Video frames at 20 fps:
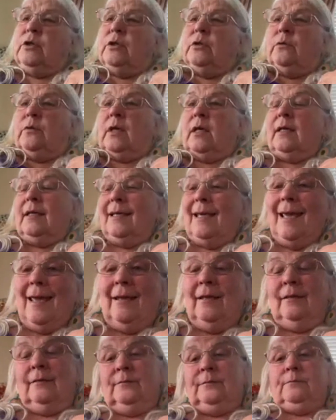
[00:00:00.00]
to do that
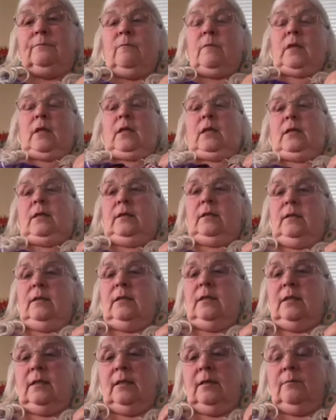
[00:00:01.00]
again
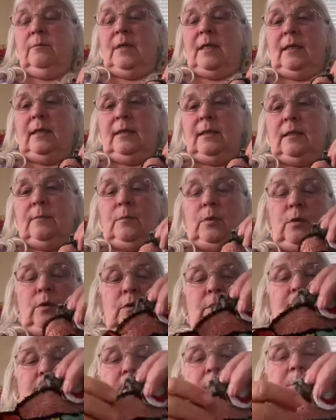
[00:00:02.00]
and uh, make a
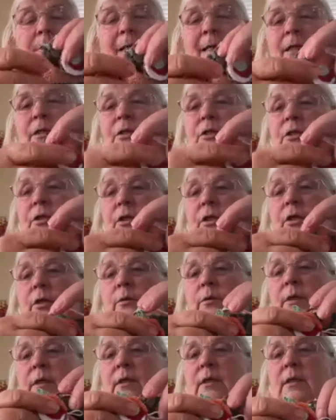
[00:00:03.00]
small little patch to
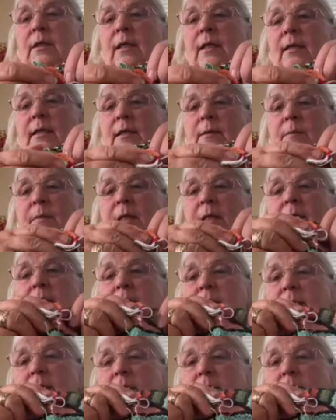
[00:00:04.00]
go into that
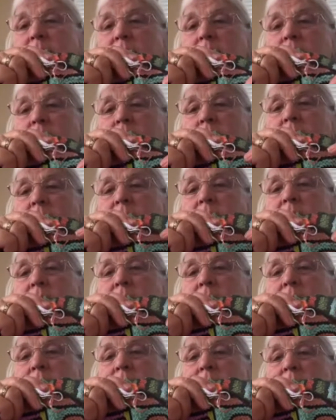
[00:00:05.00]
space
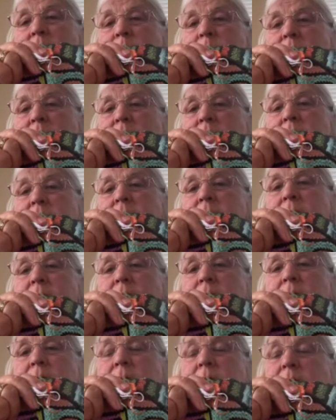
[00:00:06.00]
into that space
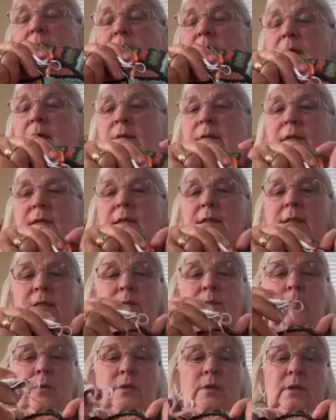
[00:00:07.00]
here. And this
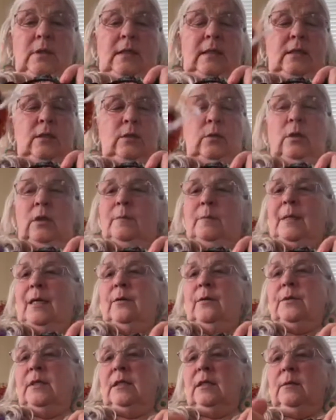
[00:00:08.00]
is what it's all
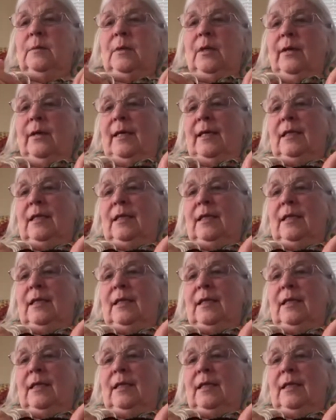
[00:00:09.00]
about. It's about